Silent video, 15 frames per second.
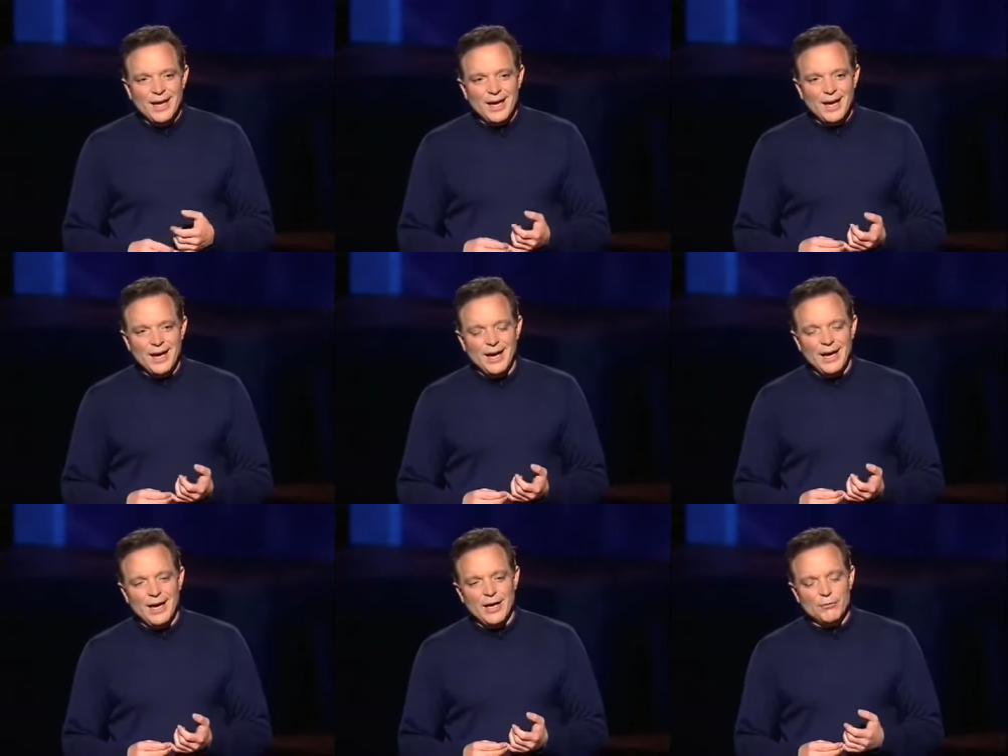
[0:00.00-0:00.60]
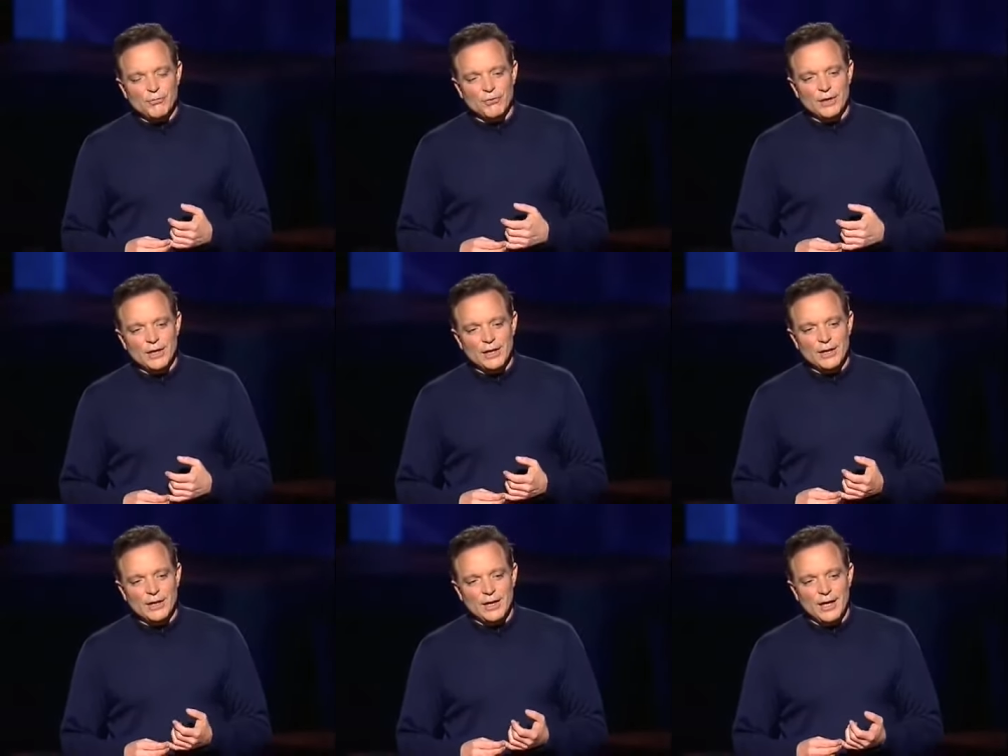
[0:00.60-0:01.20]
half
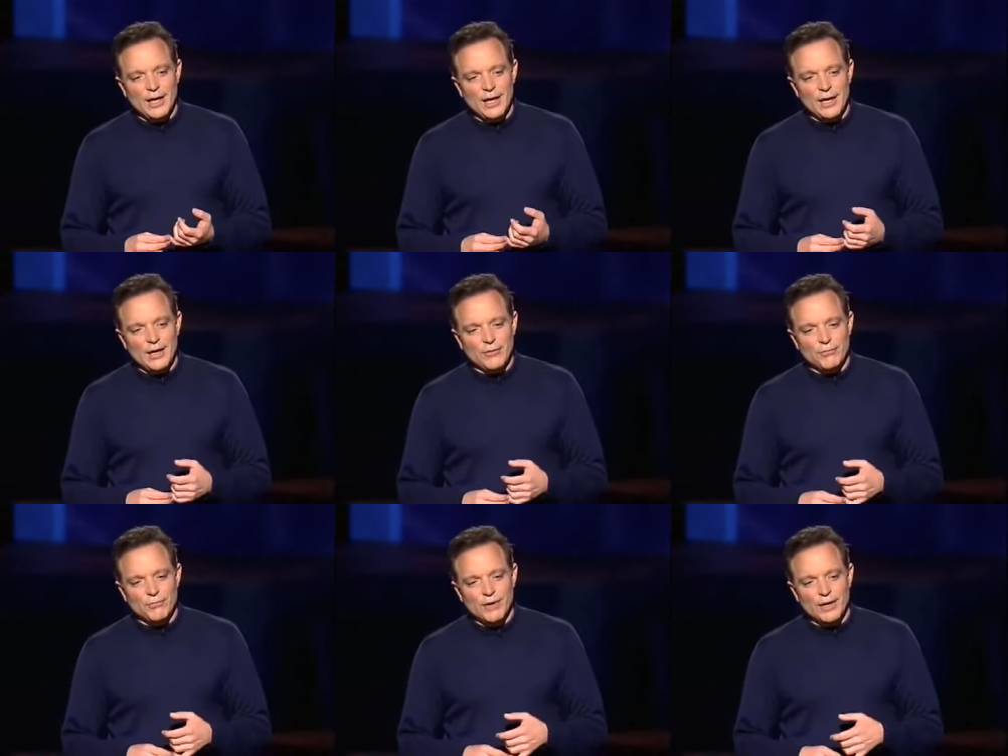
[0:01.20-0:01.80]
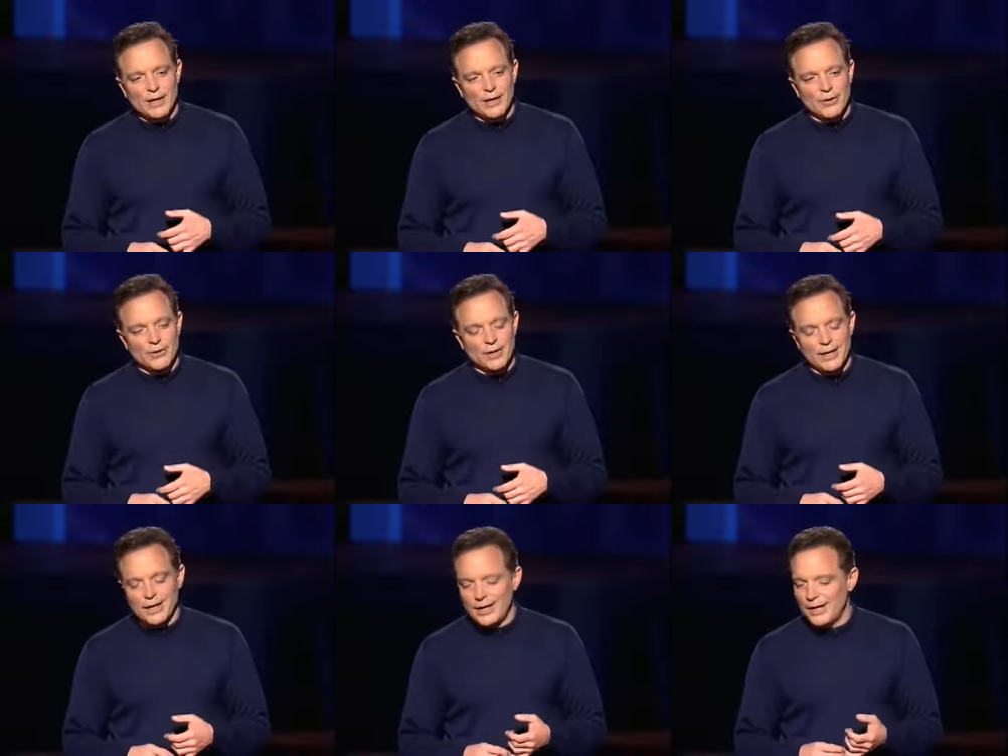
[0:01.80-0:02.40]
in, half out,
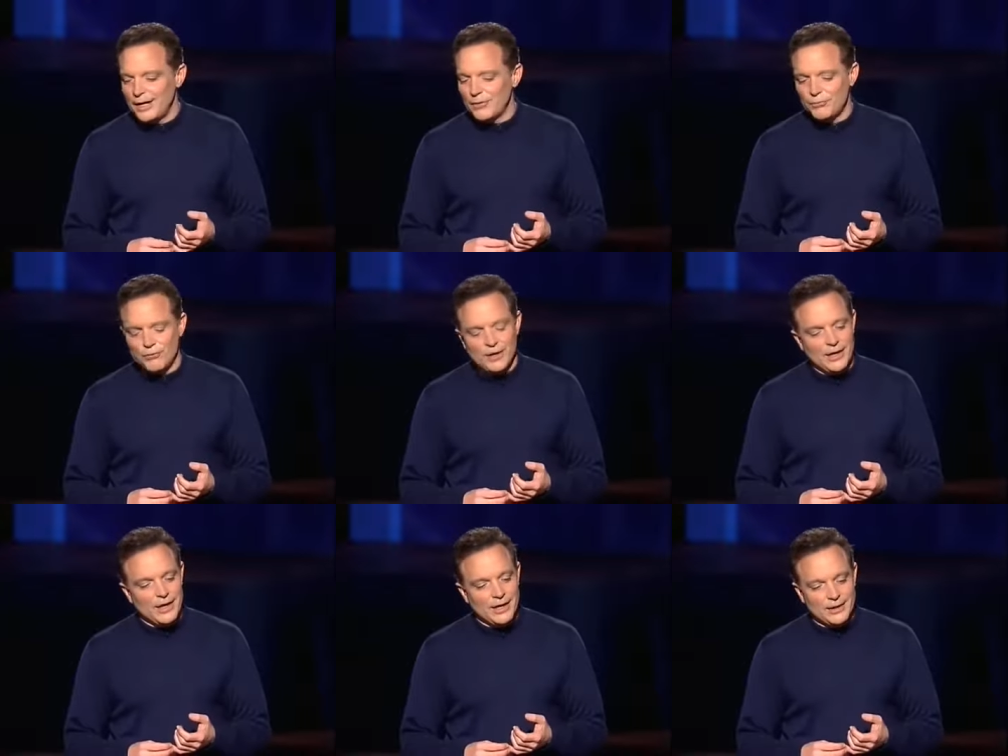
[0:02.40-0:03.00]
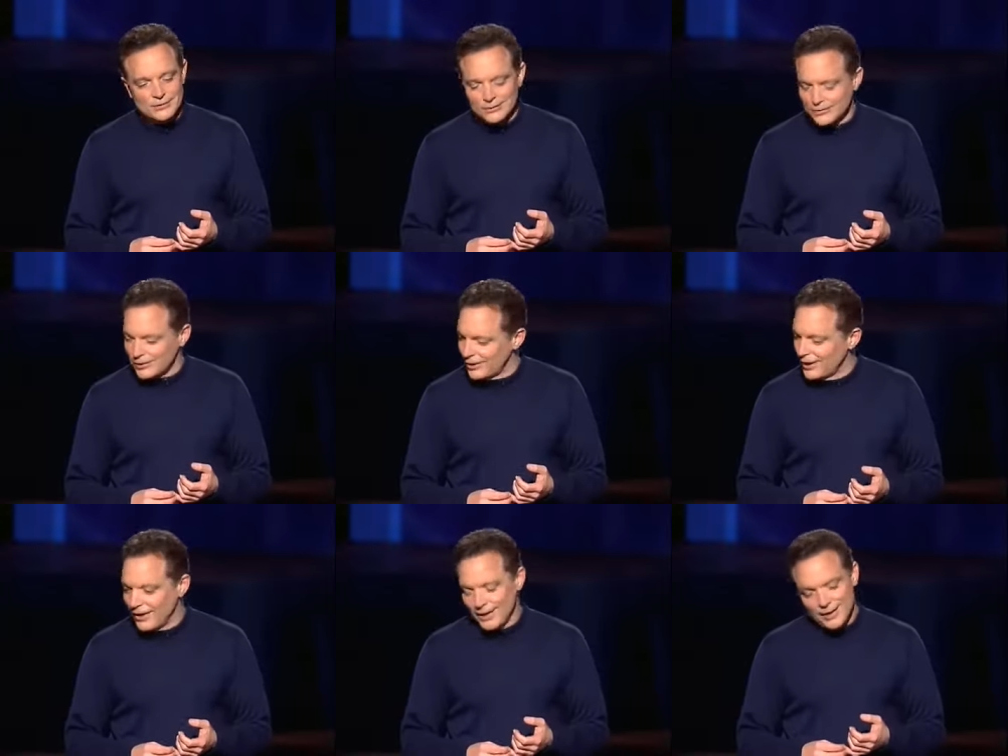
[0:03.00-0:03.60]
half
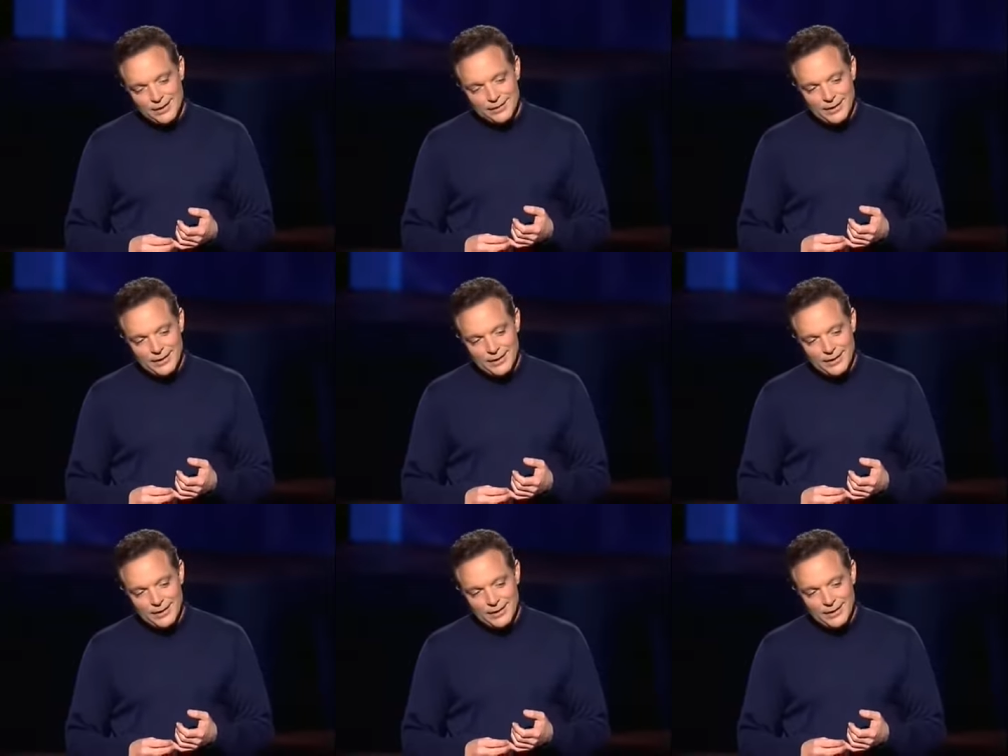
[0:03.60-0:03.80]
assed,